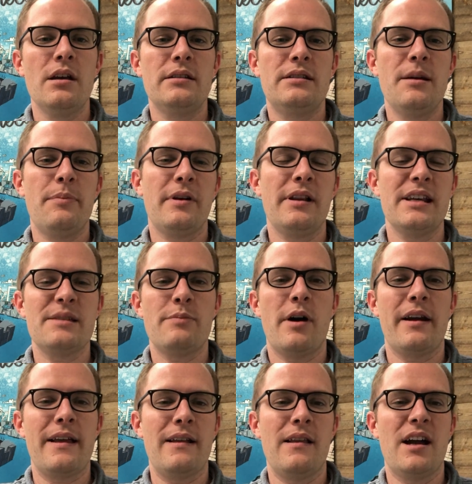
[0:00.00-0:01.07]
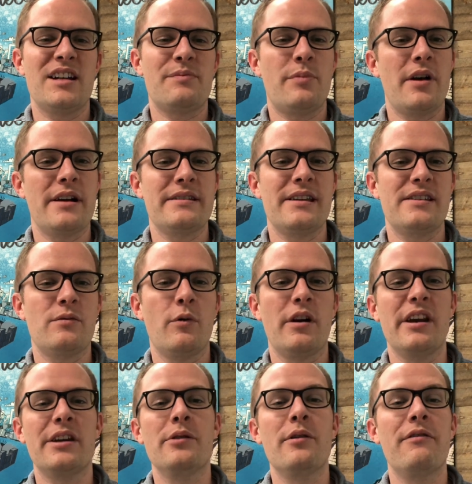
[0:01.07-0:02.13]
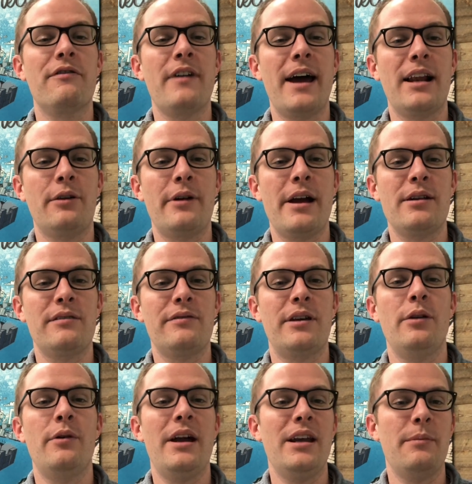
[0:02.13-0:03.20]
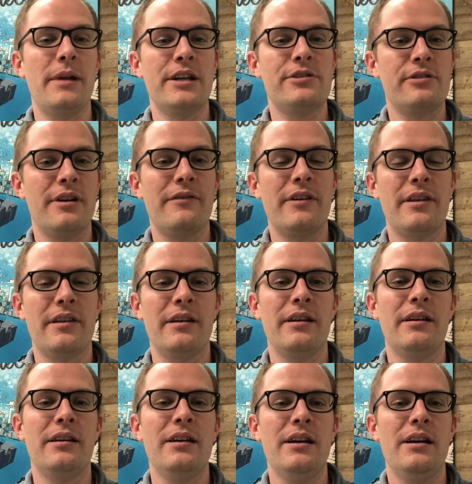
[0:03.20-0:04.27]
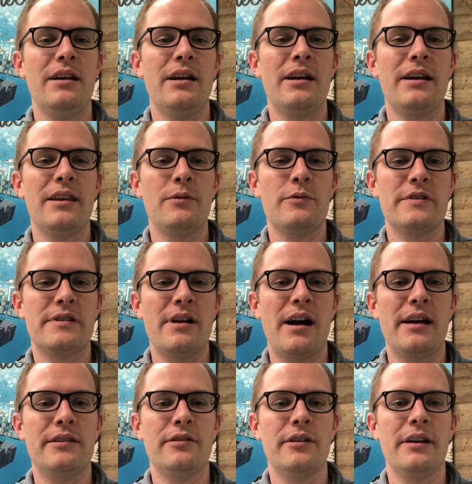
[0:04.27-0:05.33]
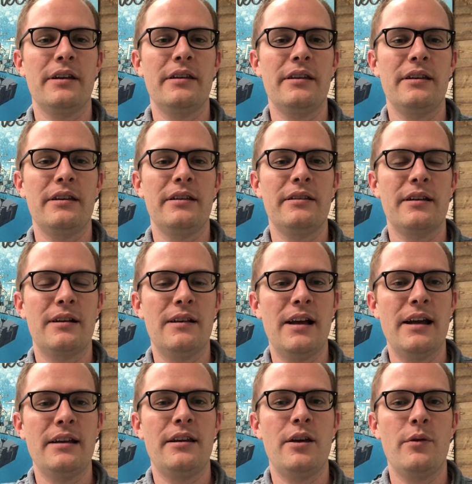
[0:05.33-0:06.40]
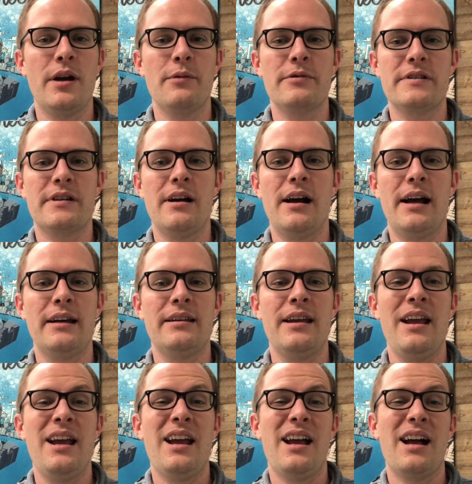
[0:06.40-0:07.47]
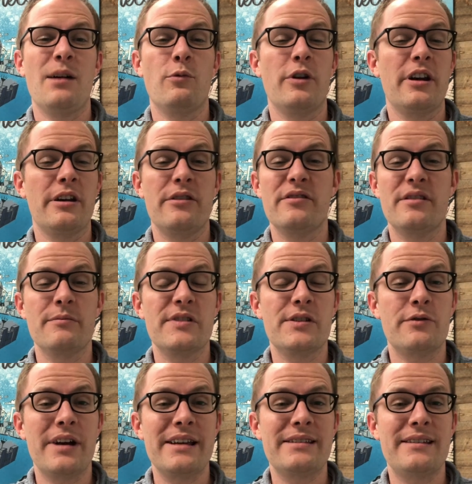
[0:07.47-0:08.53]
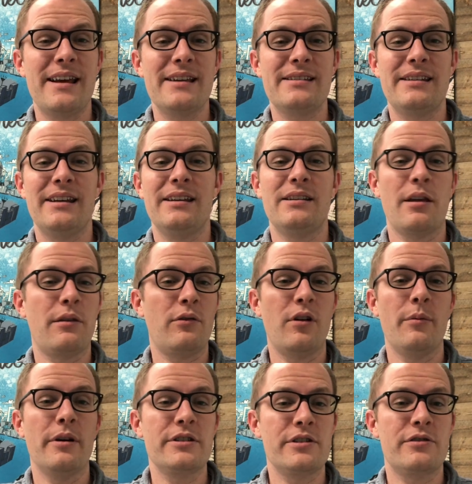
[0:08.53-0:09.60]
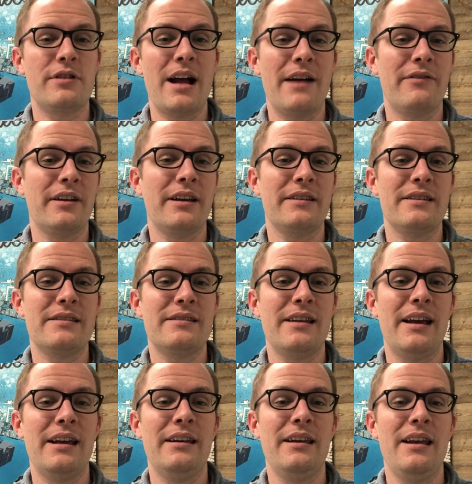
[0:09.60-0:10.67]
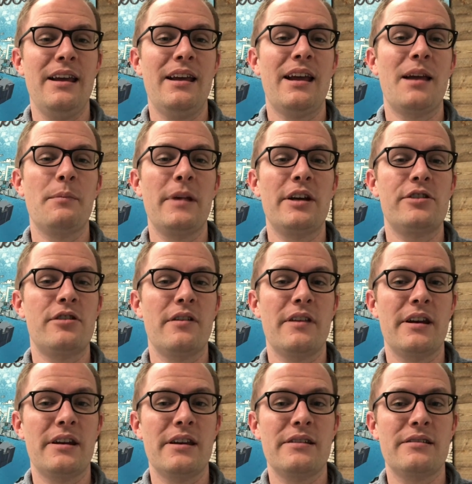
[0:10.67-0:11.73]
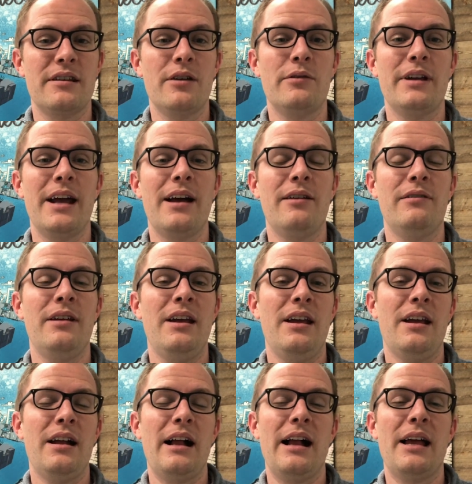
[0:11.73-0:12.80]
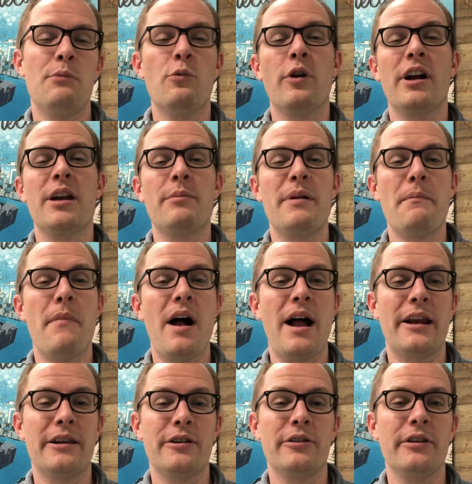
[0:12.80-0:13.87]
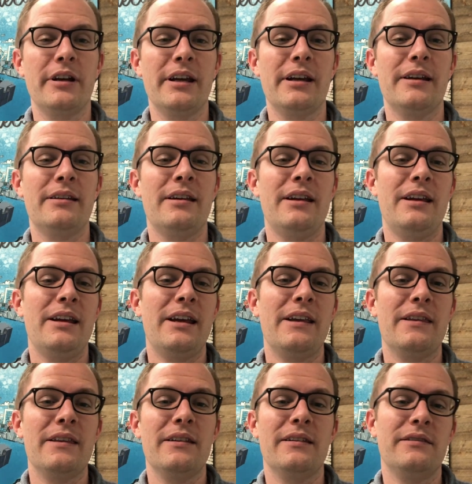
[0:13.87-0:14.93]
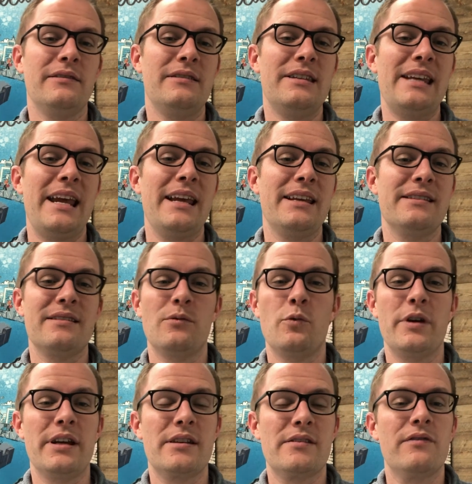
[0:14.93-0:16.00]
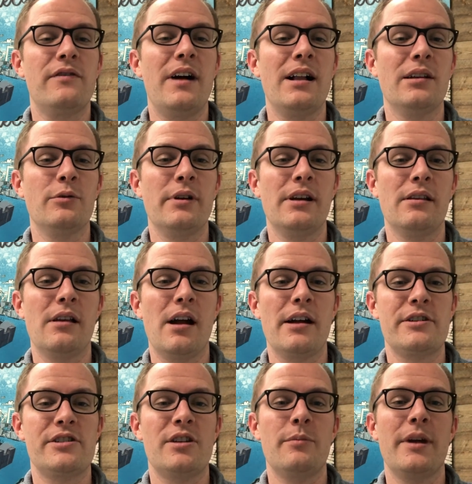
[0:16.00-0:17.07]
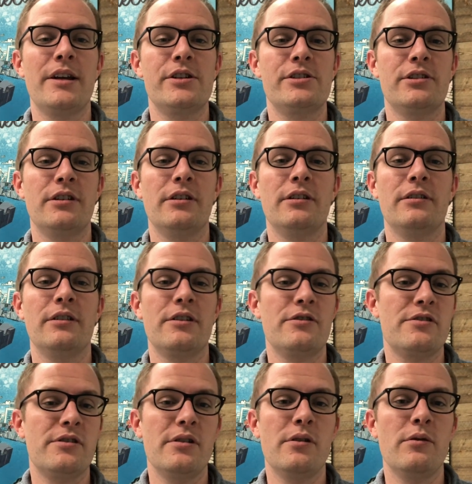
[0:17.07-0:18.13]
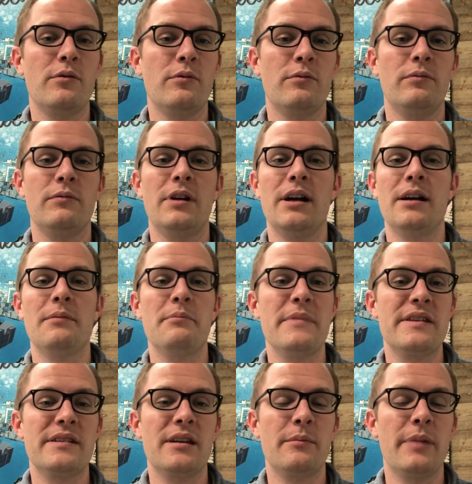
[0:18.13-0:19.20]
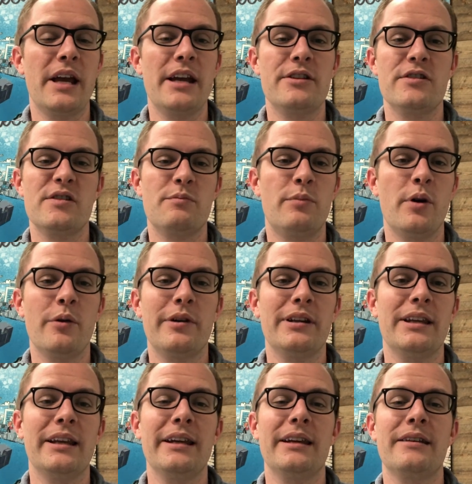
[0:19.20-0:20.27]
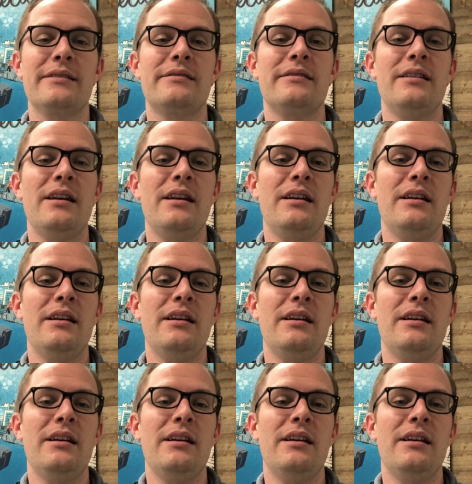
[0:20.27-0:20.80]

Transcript: Typically, as part of that launch process, we're going to do a final round of QA to make sure everything that was caught during the client QA was caught. We're going to do some stress testing to throw a bunch of traffic at the site and make sure that it doesn't go down. And we're going to be monitoring it in the days and weeks following launch to make sure there's no missing pages, broken links,